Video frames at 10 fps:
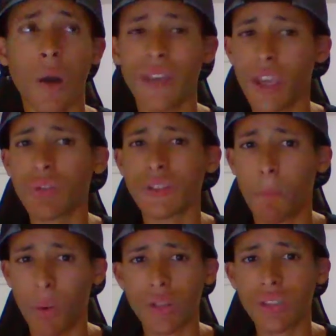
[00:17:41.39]
he was
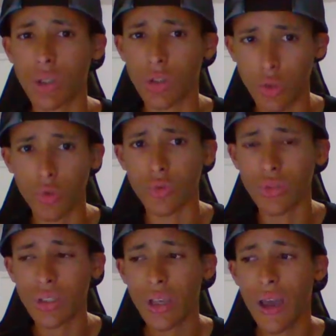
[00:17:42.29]
booked to
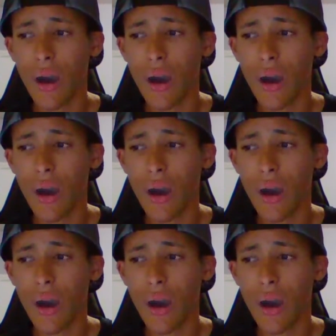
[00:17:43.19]
lose